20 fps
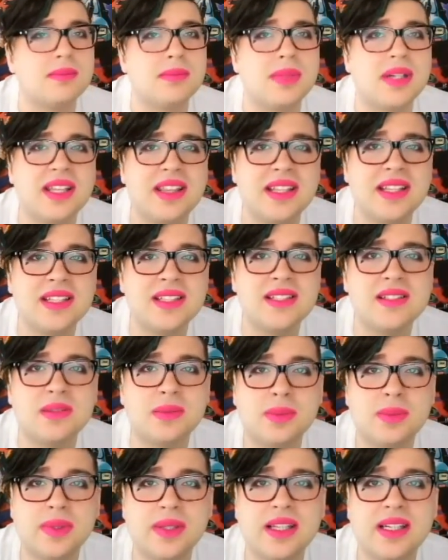But I think this is a
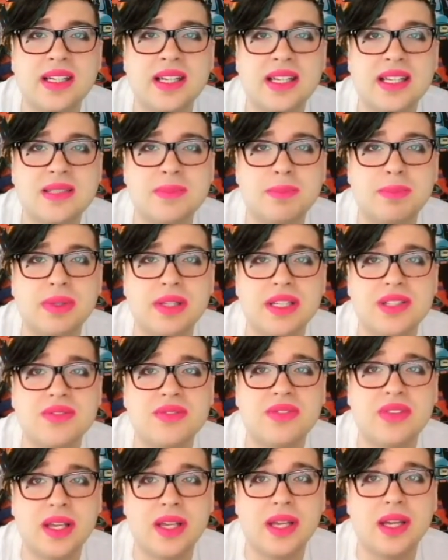really nice Bleach
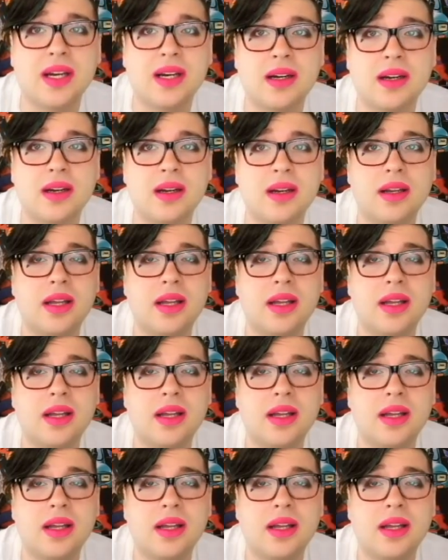figure,